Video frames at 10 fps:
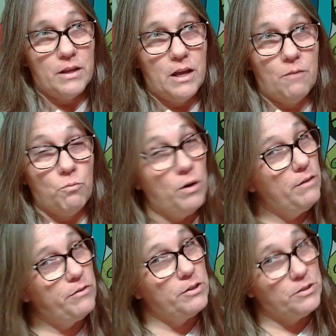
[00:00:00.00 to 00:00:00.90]
and one
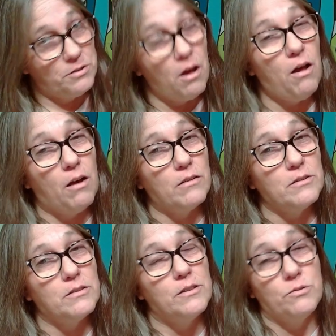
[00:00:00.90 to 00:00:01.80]
of her
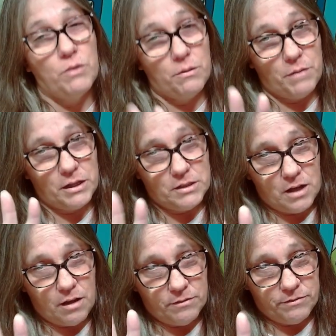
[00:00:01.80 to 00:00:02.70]
songs is one of my
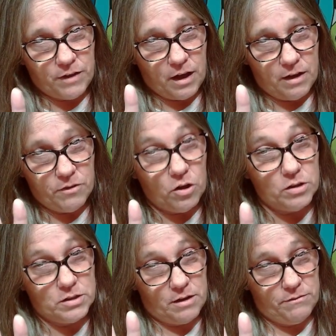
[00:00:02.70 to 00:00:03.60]
top 5
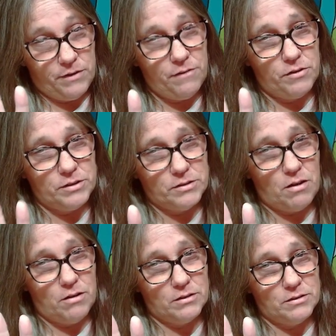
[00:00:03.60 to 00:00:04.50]
all-time favorite
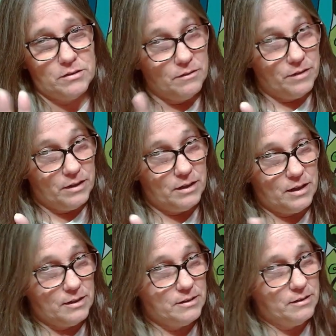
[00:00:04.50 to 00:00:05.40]
songs. Any
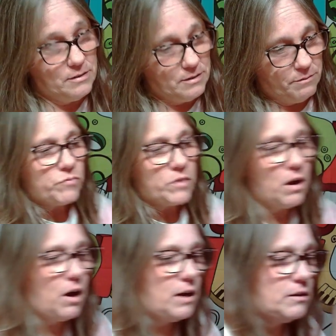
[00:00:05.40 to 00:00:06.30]
guesses?
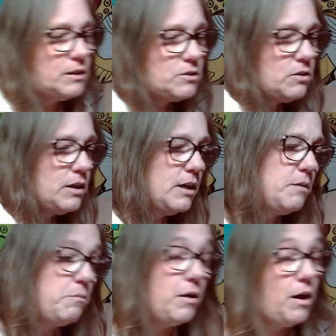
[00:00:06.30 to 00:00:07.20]
All right, let's go ahead
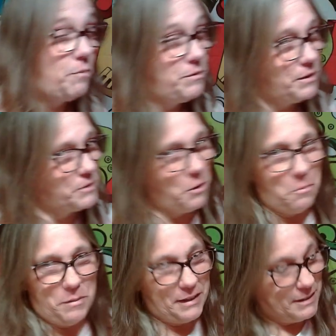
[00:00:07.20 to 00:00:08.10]
and pop this
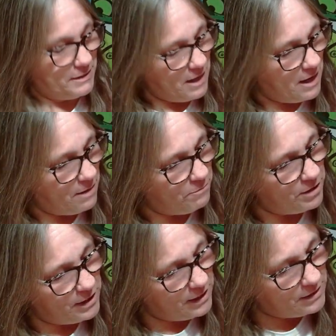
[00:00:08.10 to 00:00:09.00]
open because I'm
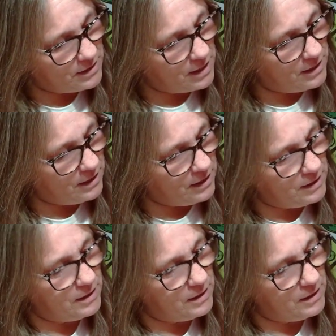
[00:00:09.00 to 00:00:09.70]
really excited to get